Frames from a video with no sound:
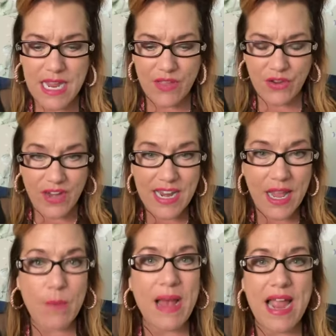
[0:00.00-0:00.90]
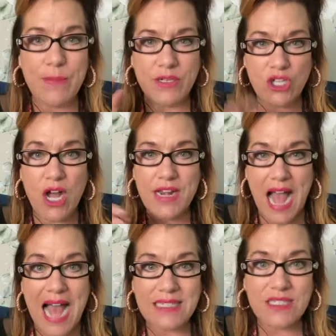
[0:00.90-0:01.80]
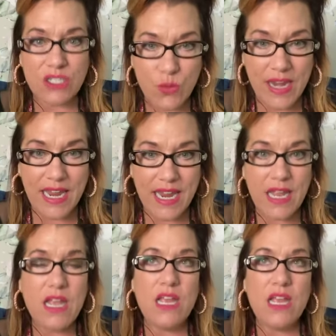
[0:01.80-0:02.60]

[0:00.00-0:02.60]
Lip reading: They're getting combined, but Dawn Otten-Sweeney